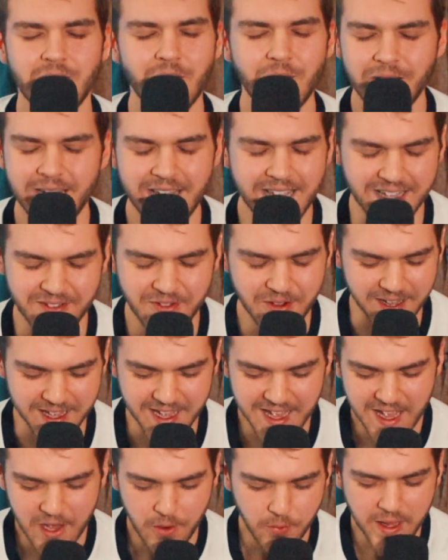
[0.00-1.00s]

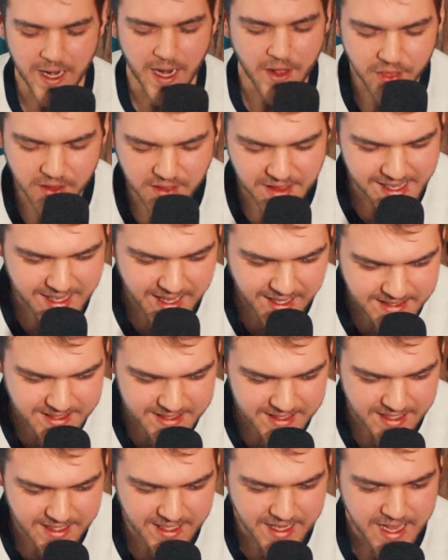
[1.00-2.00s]
Wait, I thought that God
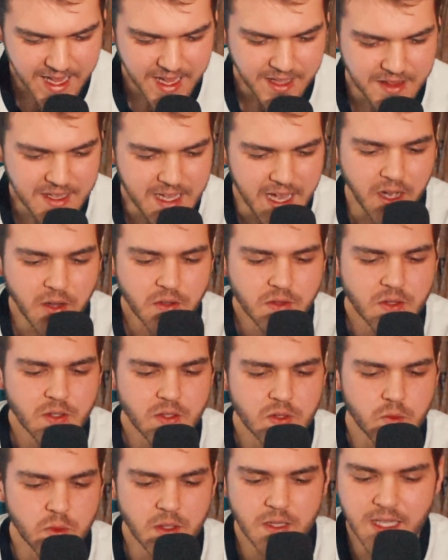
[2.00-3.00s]
said the
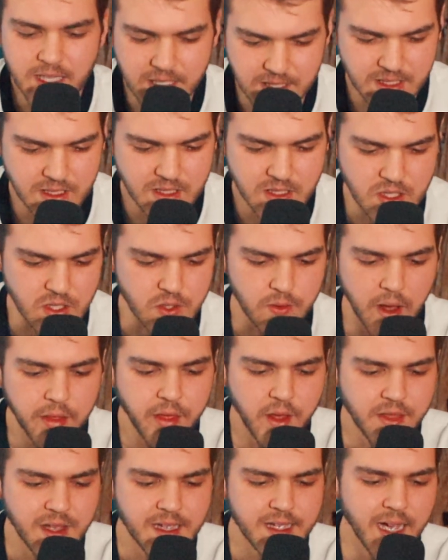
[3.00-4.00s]
elders will listen to you. I
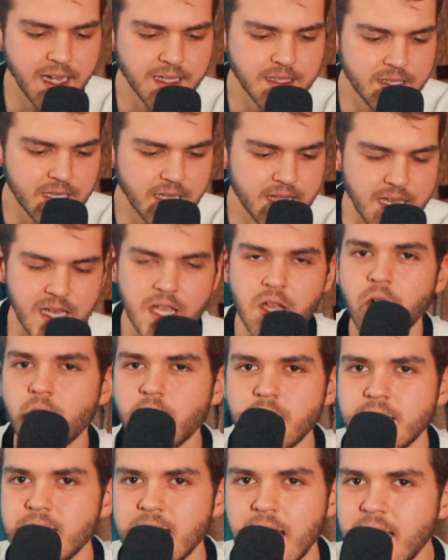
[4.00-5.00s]
thought that God said that he
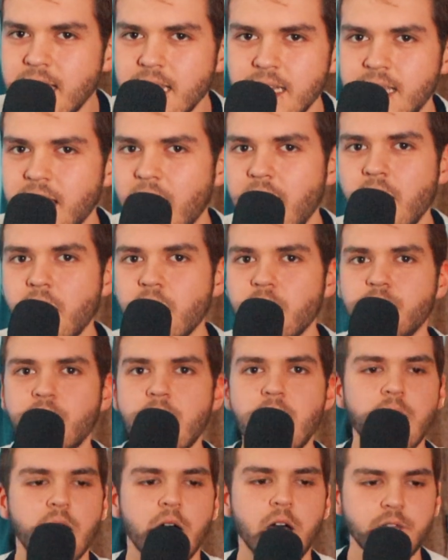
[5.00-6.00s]
already taken care of
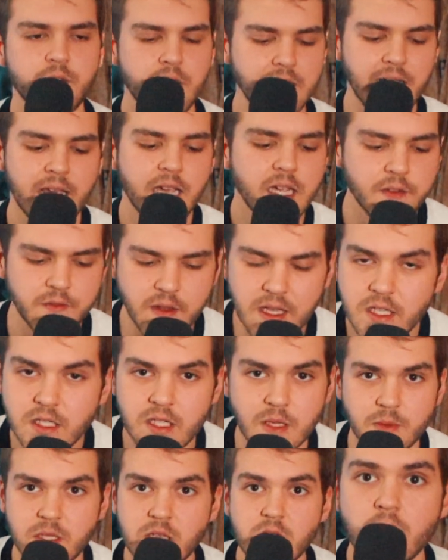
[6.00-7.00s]
the king of
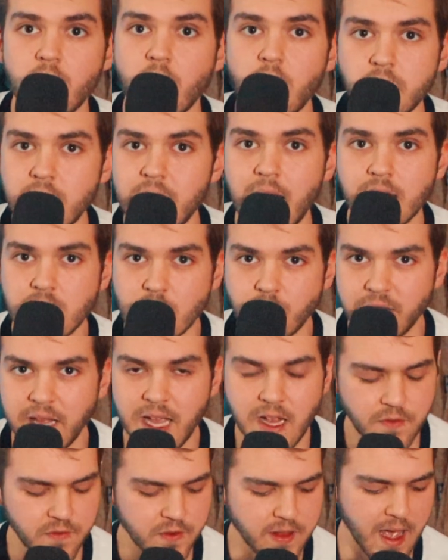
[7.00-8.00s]
Egypt. Already has a
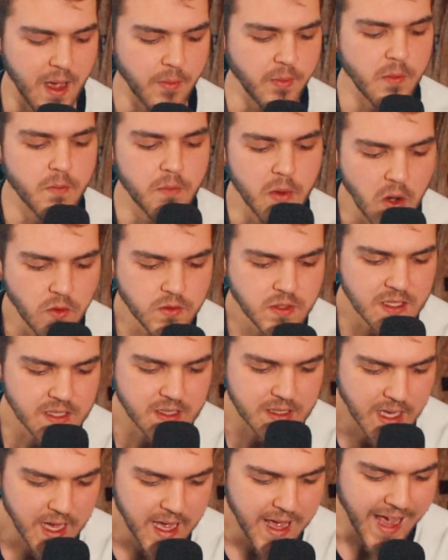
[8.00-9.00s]
plan for that. But
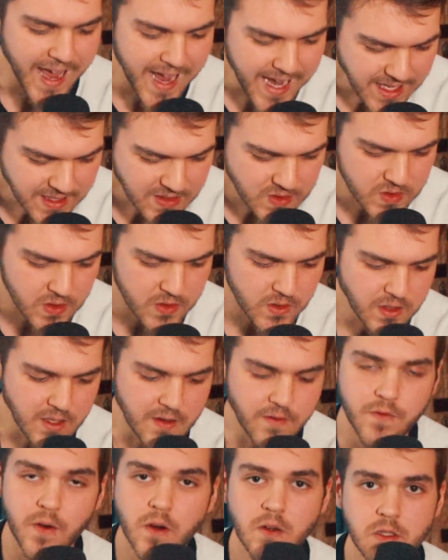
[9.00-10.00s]
Moses answered
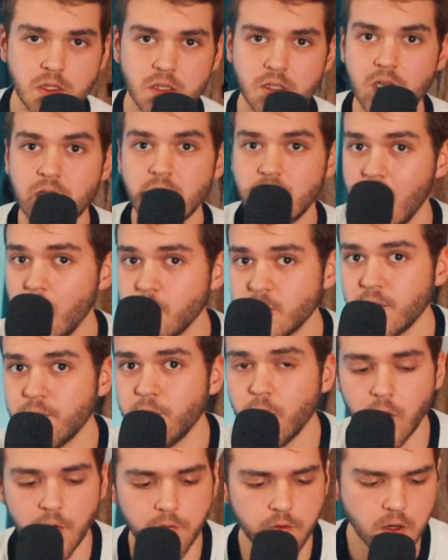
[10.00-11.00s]
in chapter
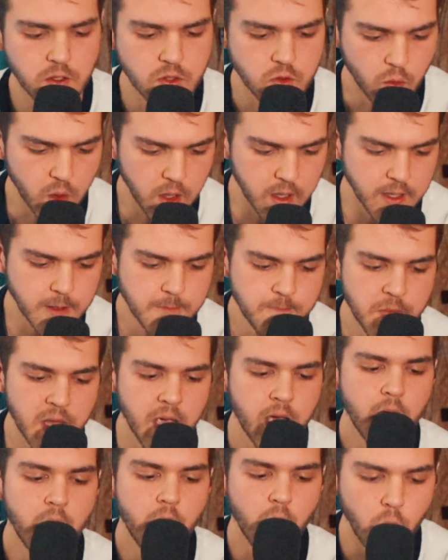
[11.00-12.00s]
4, verse 1,
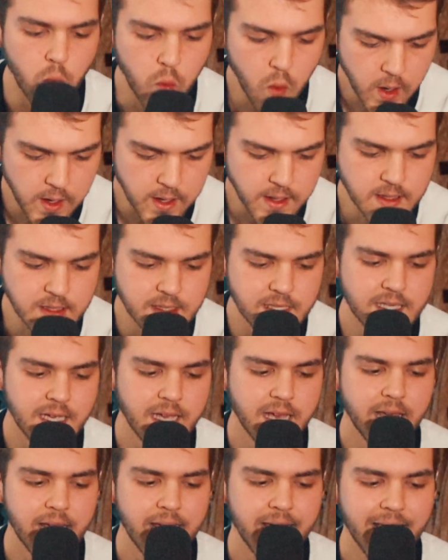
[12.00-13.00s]
what
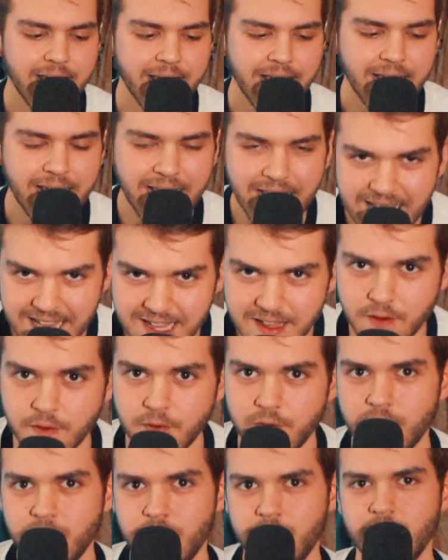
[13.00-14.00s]

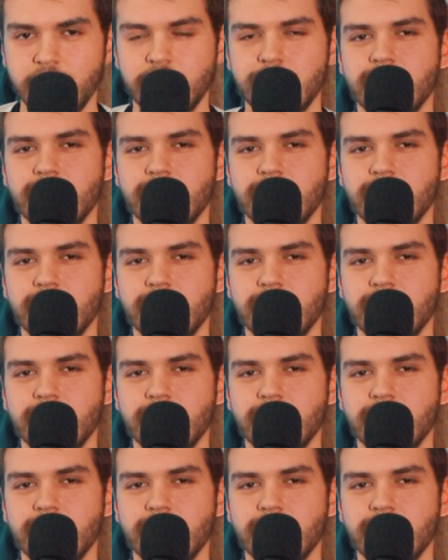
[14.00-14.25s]
if?